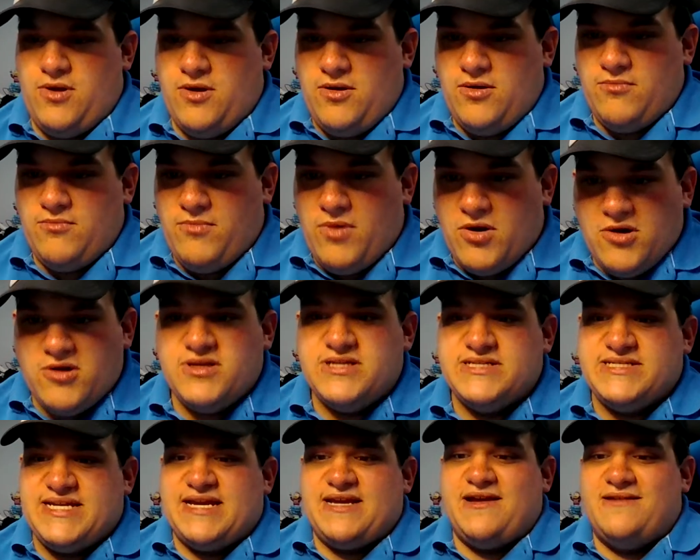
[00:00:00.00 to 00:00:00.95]

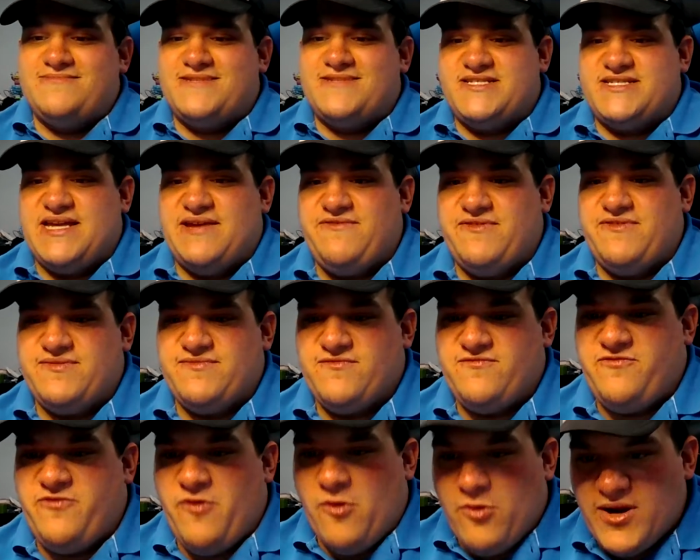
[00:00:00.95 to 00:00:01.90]
Marlins at Cubs at
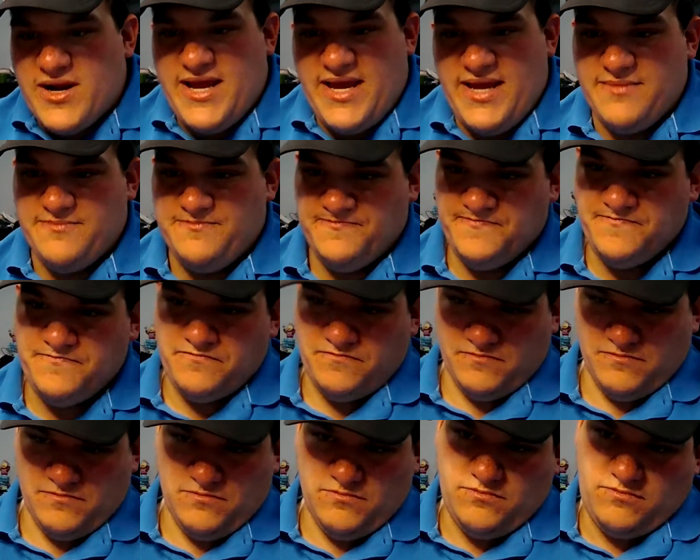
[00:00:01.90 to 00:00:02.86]
7:40,
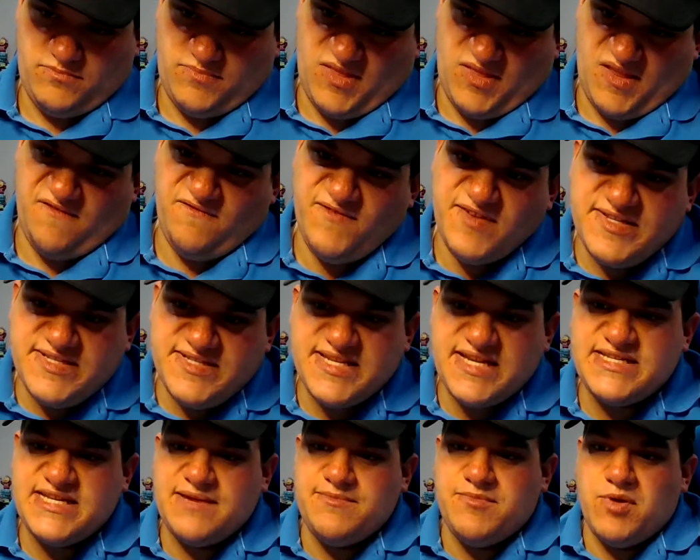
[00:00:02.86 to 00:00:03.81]

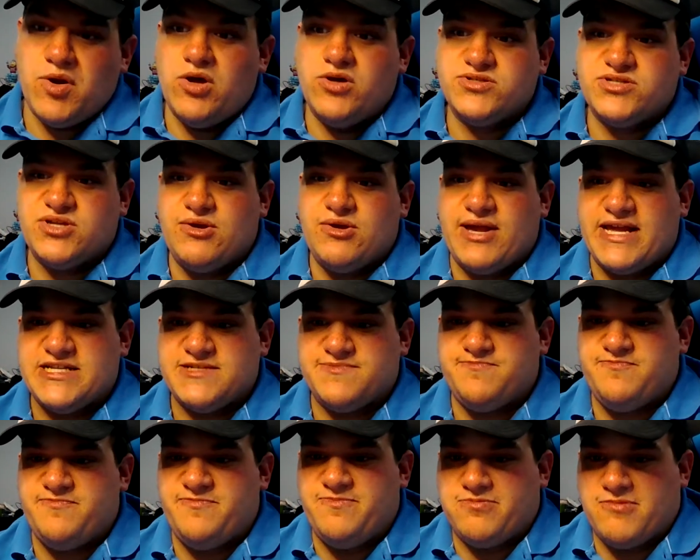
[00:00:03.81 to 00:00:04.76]
Vincente Beloso
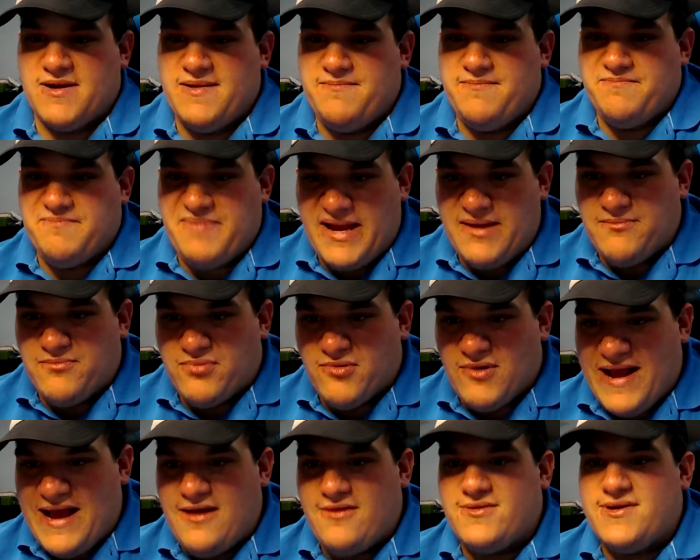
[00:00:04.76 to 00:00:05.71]
against Ben
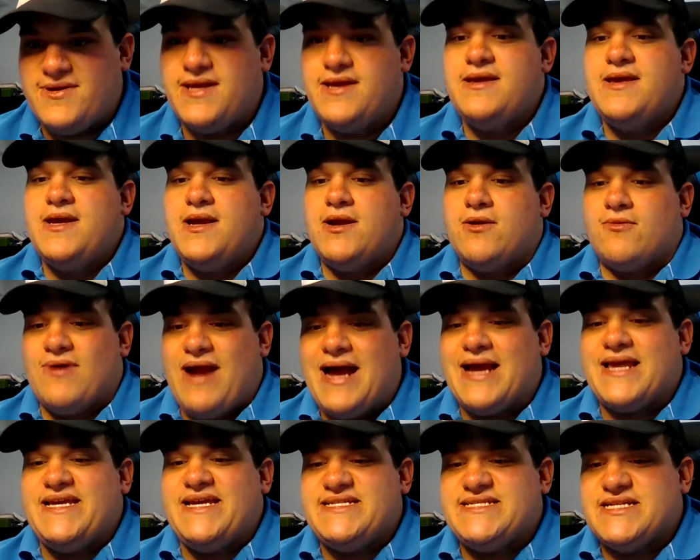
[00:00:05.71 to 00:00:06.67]
Brown.
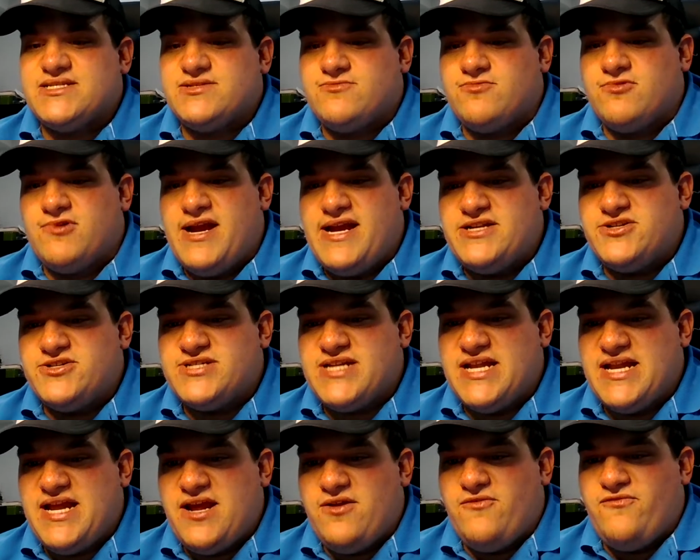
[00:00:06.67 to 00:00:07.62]
Rockies at
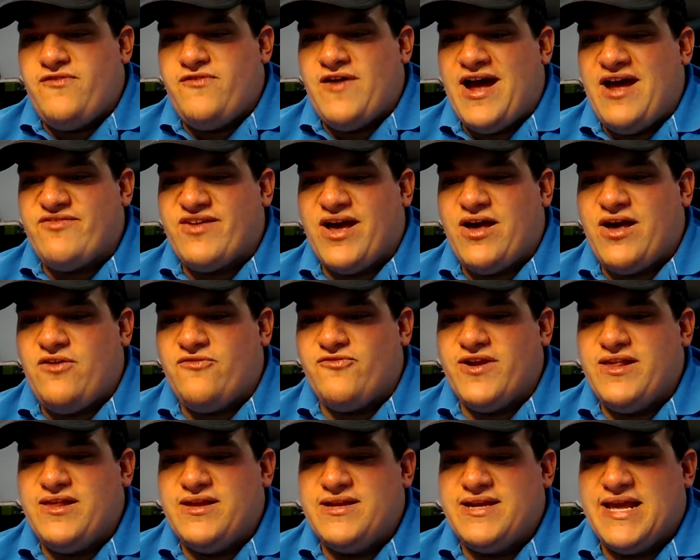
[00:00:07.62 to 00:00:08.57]
Rangers at 8:05, Kyle
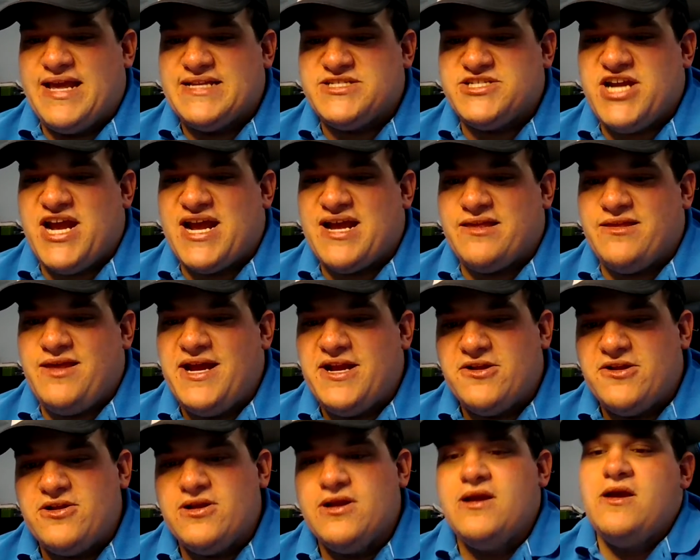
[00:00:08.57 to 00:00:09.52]
Freeland against Jack
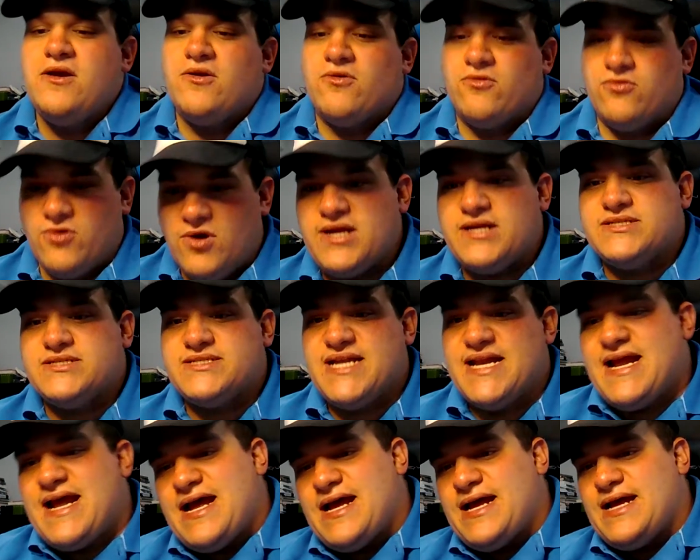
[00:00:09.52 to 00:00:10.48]
Leiter. Royals
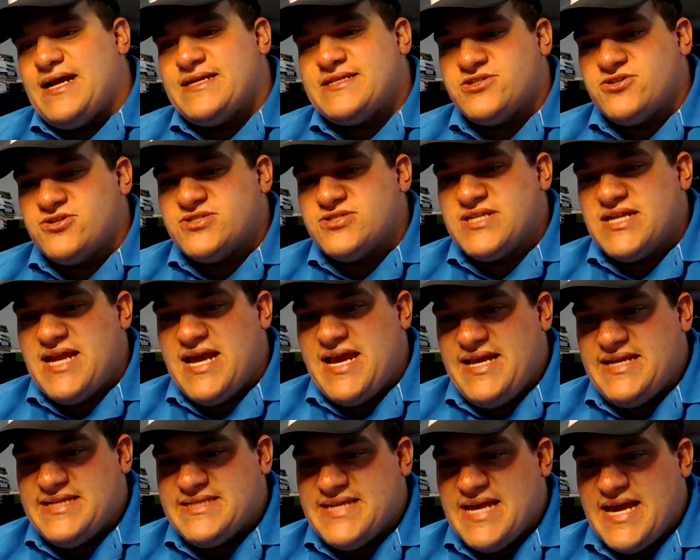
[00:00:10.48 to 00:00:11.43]
at Astros at
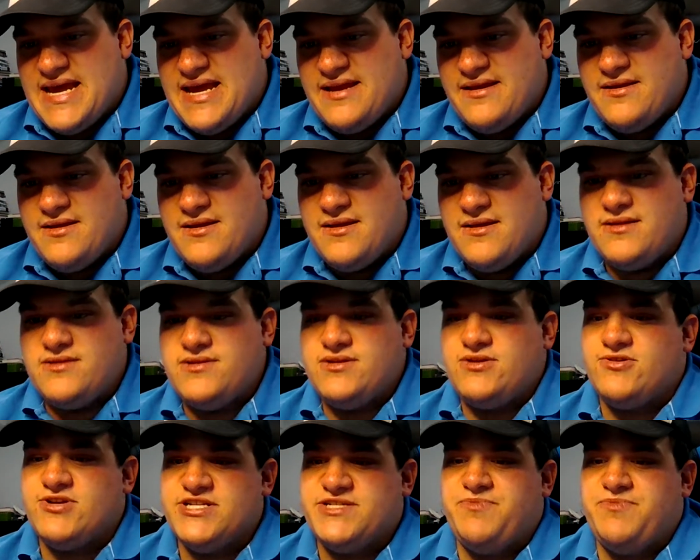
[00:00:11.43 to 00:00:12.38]
8:10,
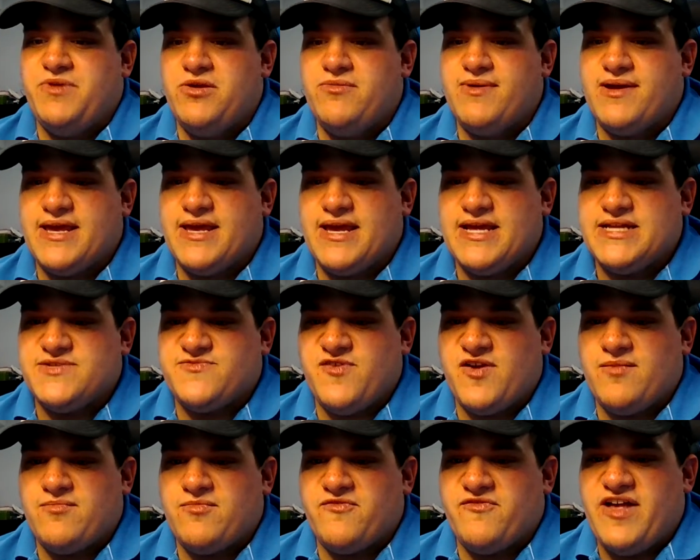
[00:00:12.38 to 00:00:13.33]
Chris Bubick against
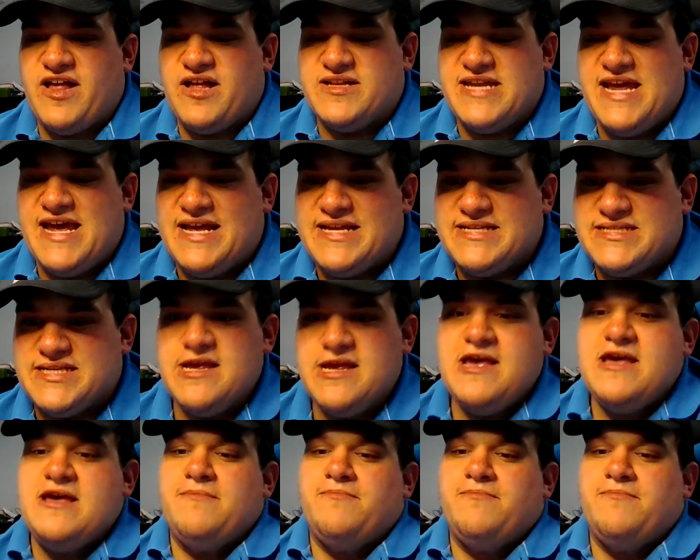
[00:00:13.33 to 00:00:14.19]
Framber Valdez.